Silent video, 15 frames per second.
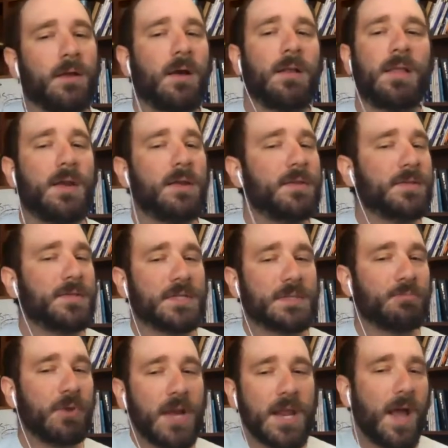a lot of this is
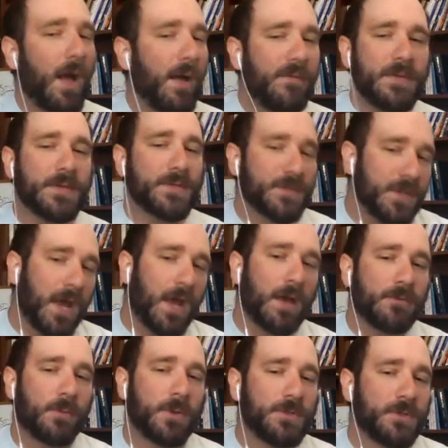pretty obvious
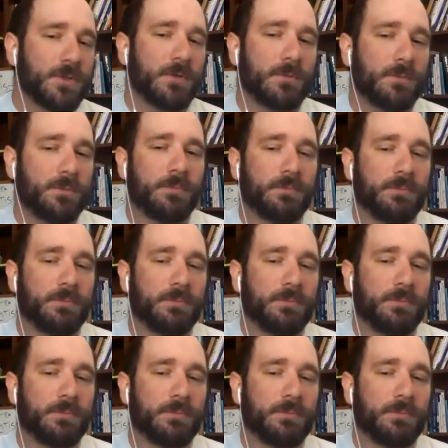stuff once you